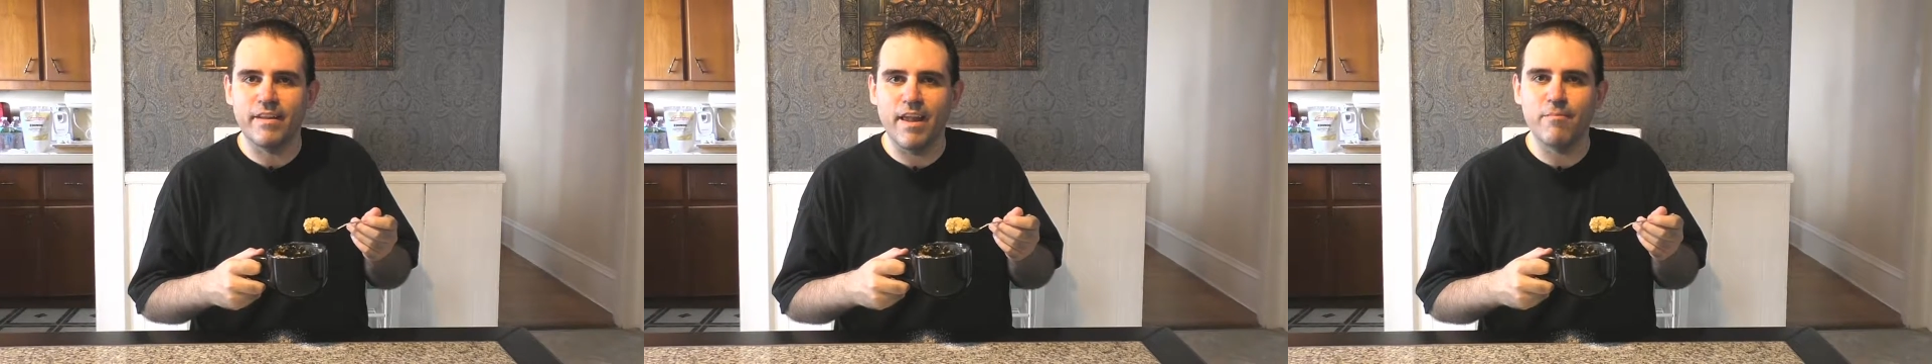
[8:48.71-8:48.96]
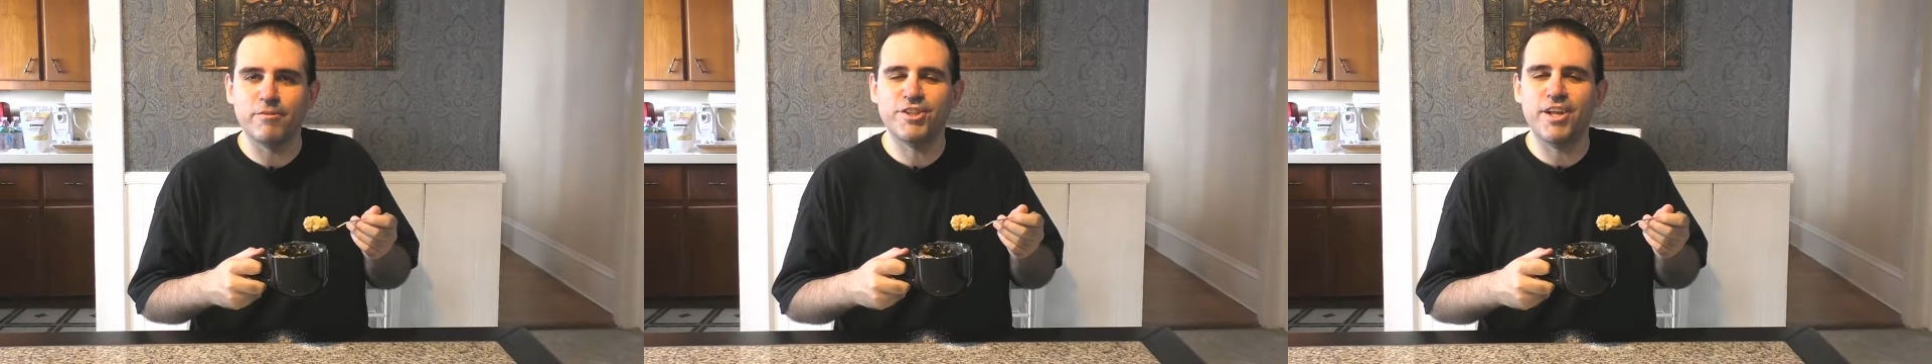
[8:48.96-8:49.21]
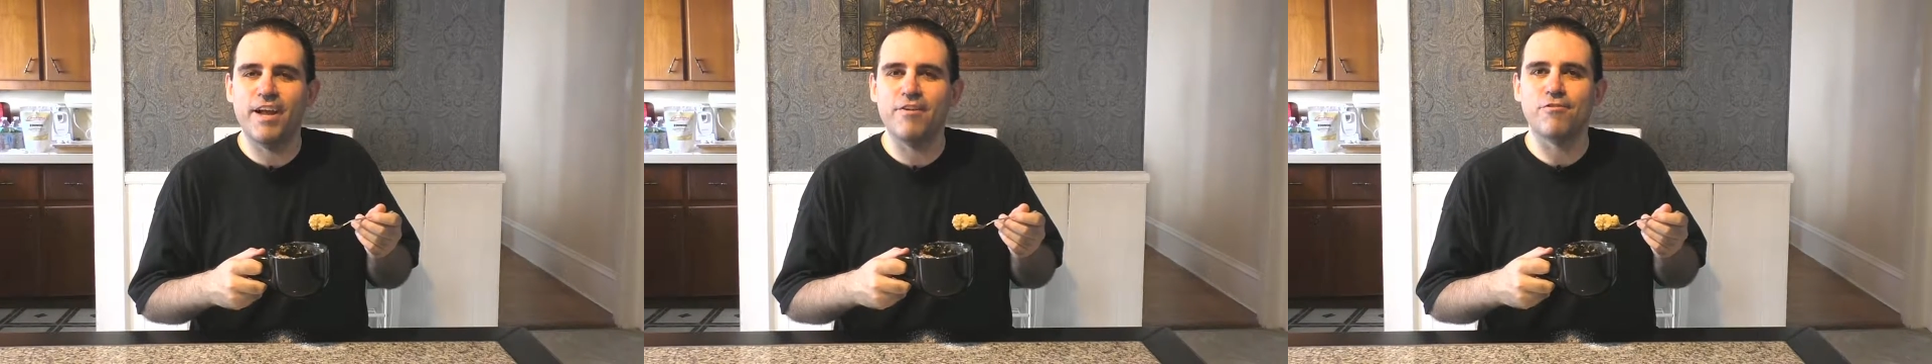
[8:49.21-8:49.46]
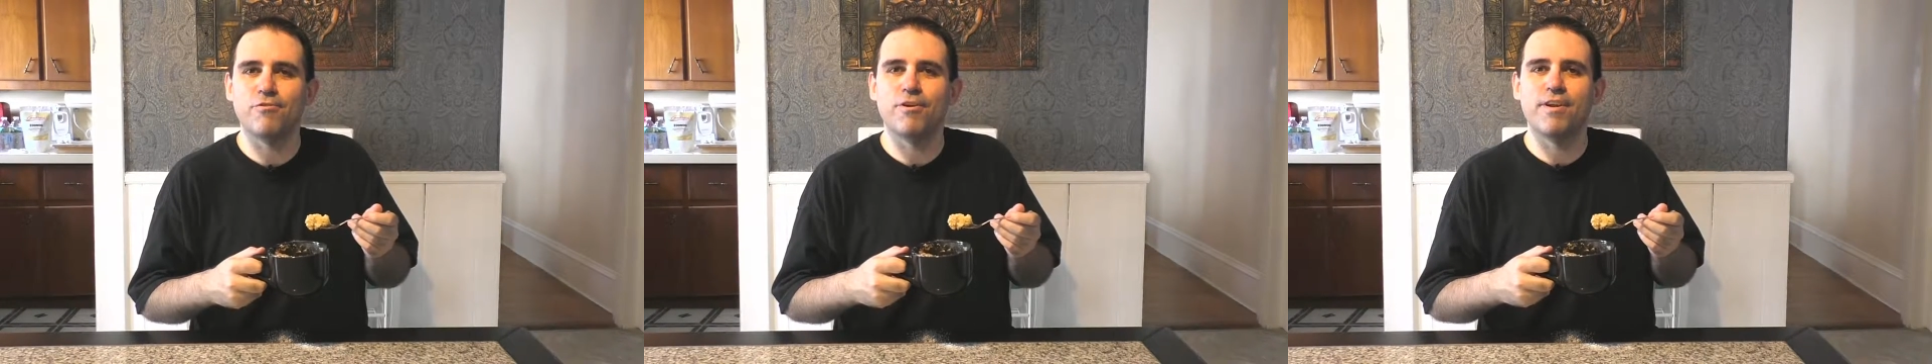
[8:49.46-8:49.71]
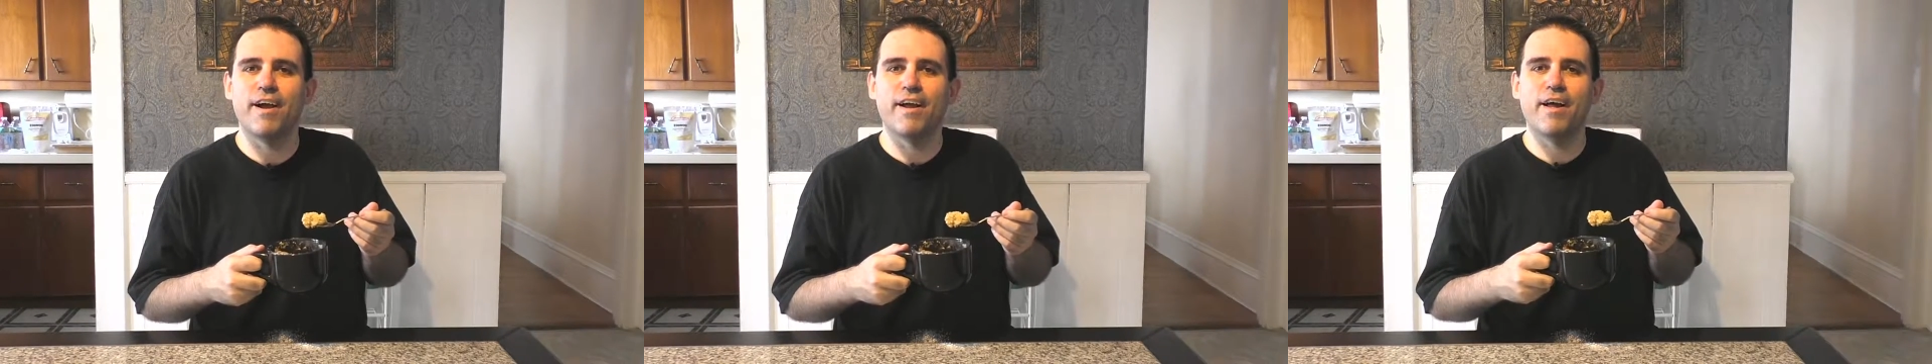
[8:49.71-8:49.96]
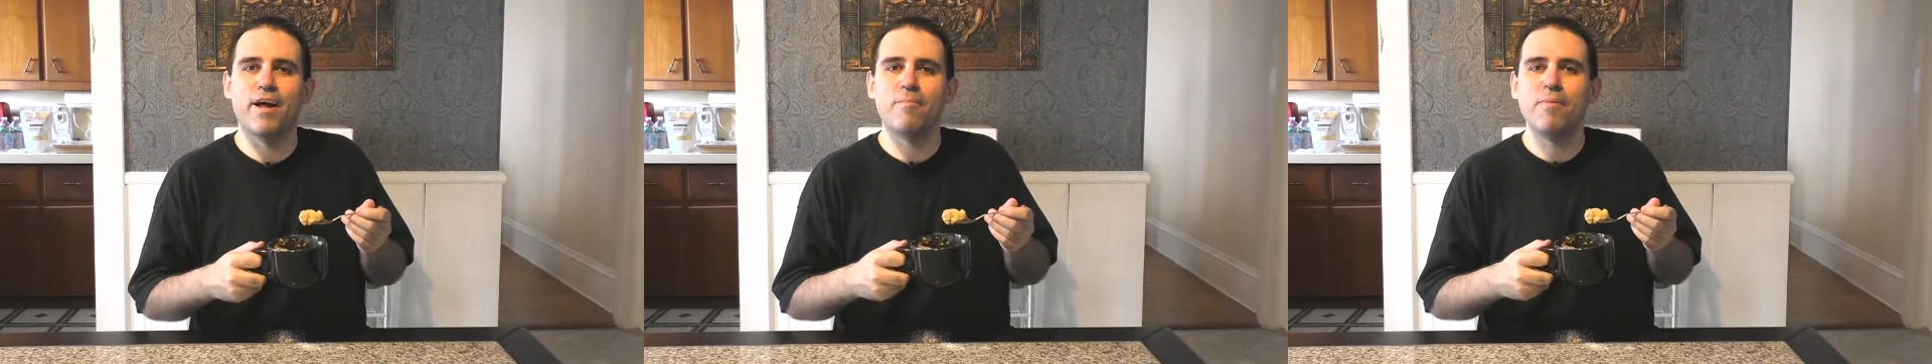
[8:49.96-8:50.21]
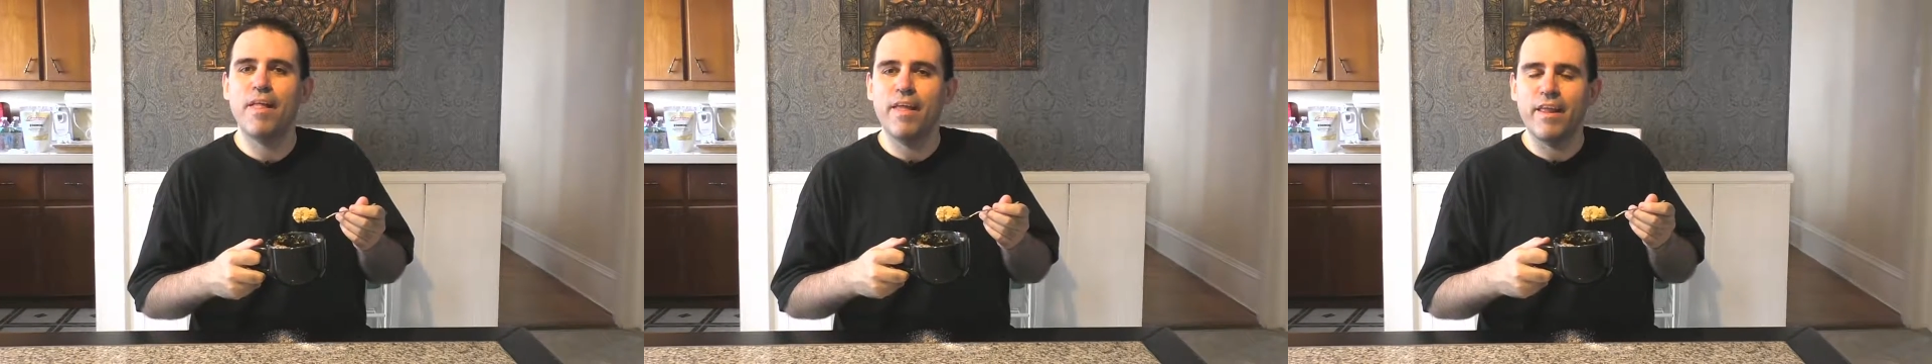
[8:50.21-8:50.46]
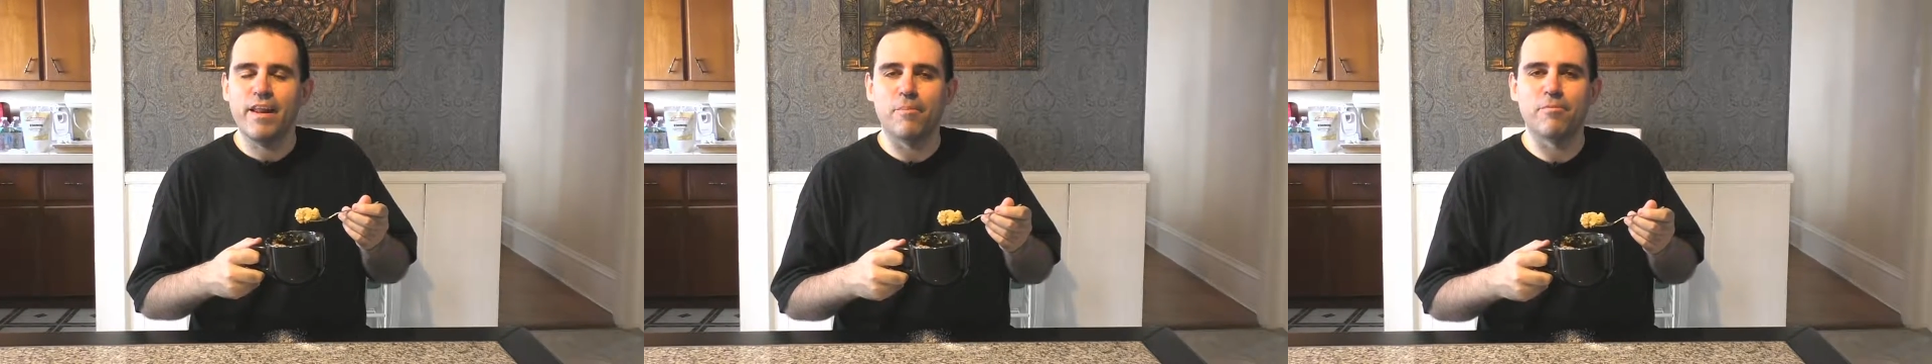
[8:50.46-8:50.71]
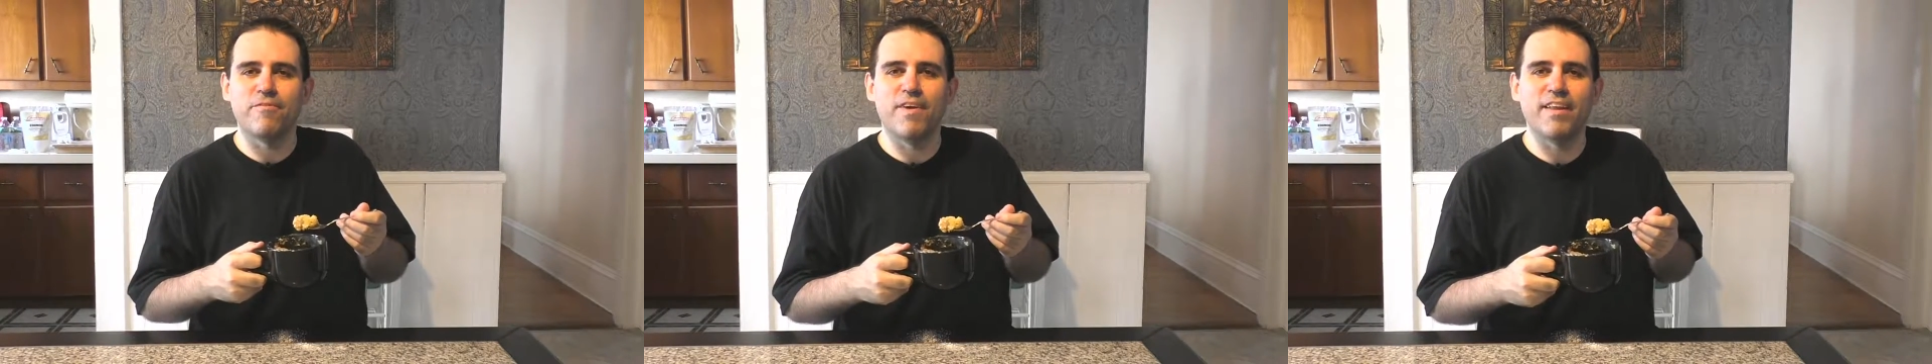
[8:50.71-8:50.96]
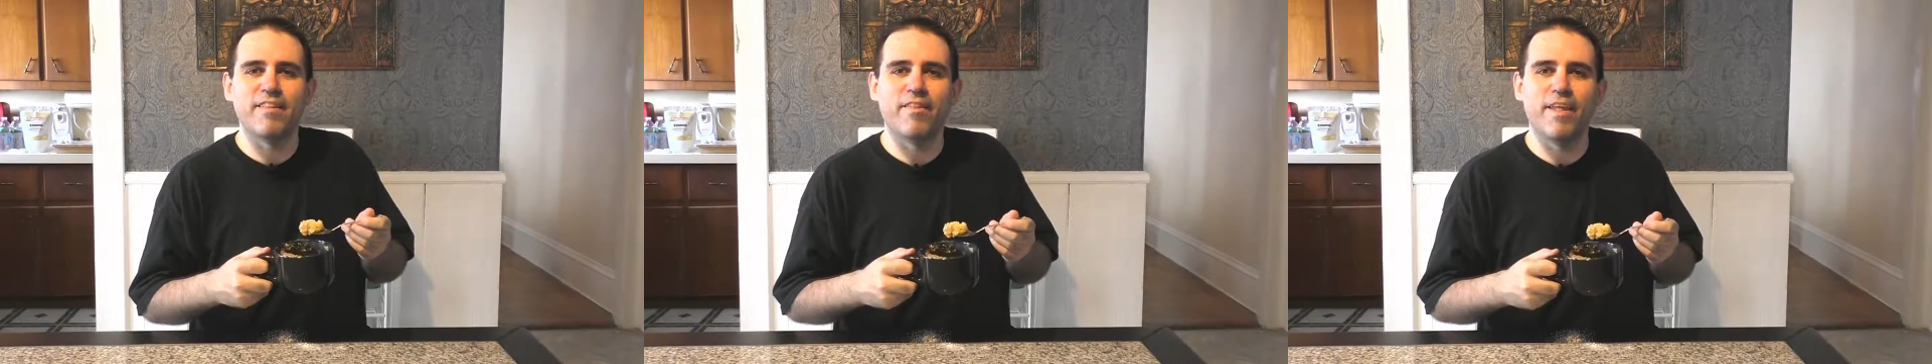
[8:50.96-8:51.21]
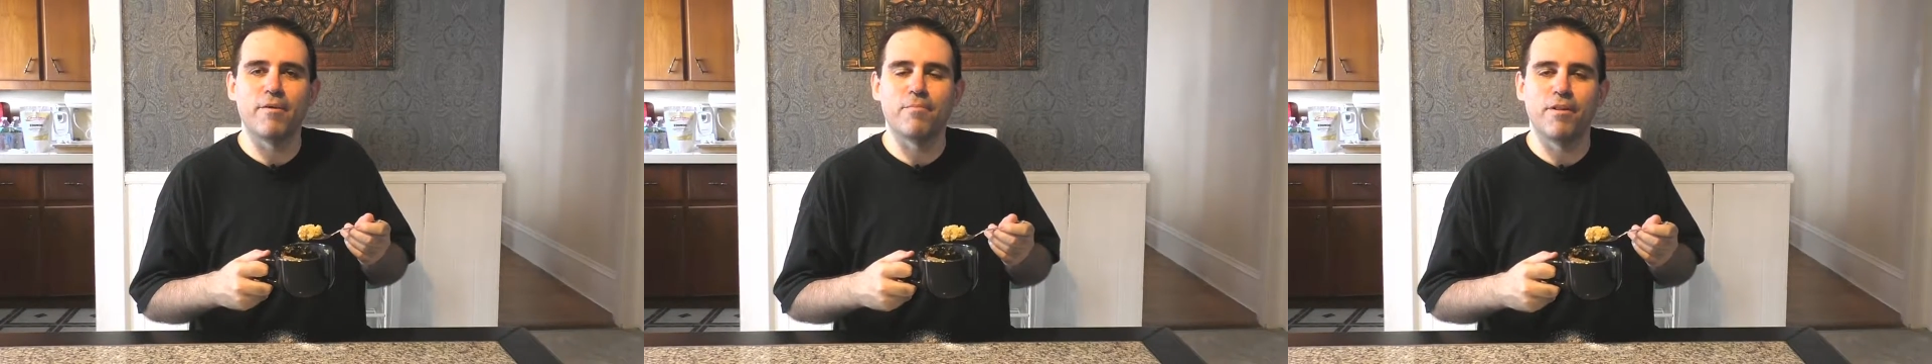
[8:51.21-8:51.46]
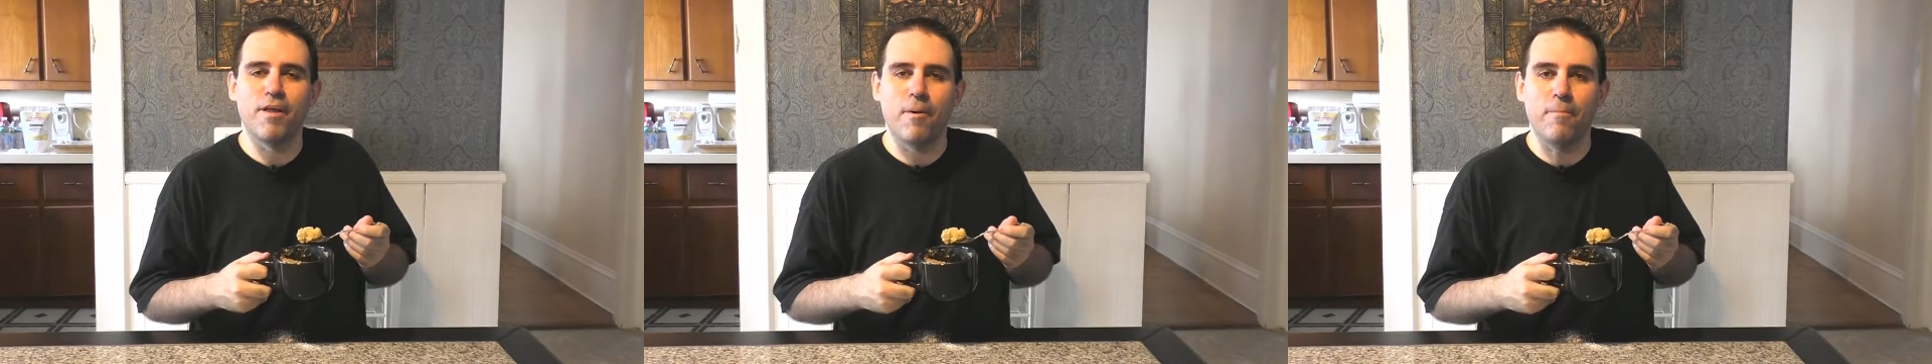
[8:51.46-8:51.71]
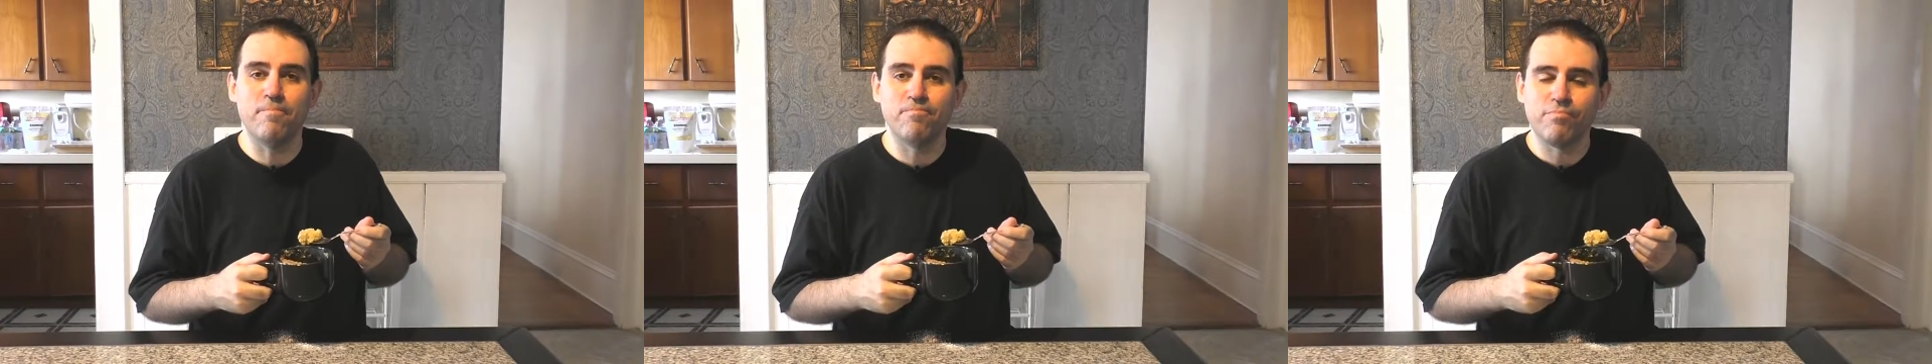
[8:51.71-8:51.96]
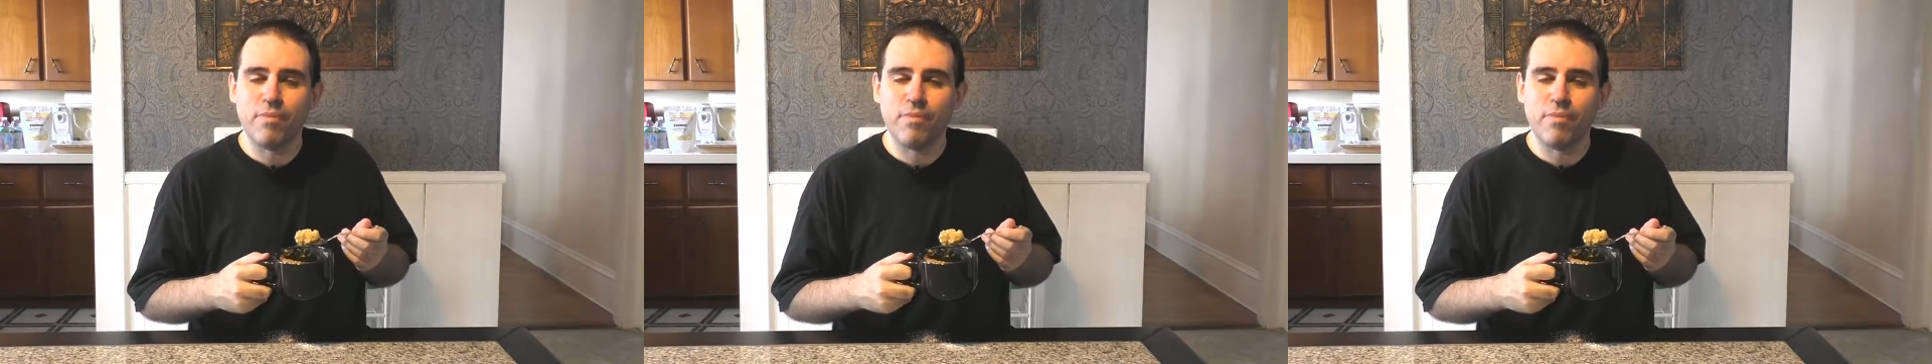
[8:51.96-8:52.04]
cambridgedietstore.com. I'll provide the link below.